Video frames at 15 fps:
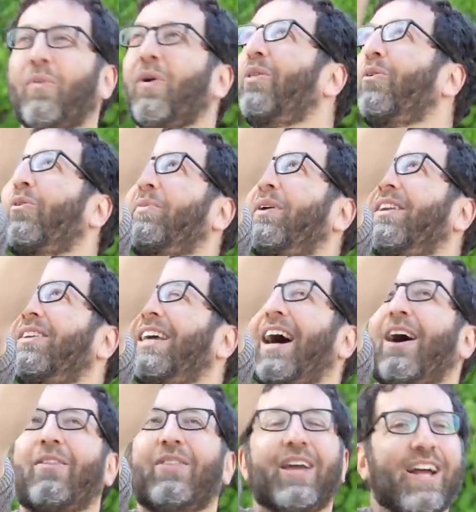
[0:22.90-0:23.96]
whether it would be
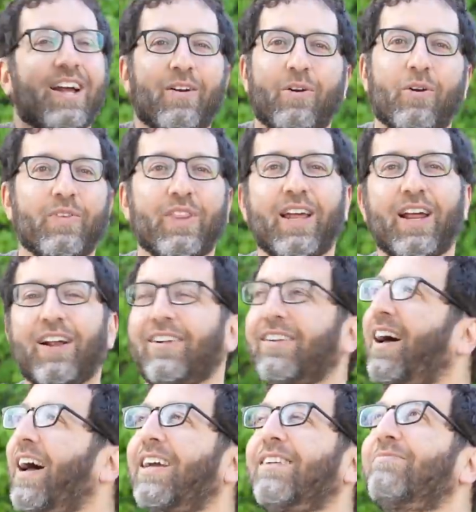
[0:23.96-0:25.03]
down there or over there,
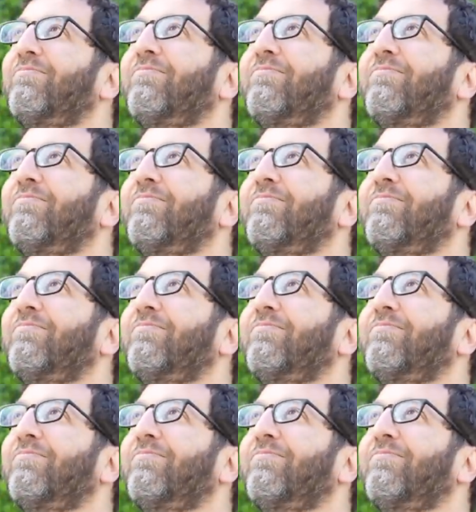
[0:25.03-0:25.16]
I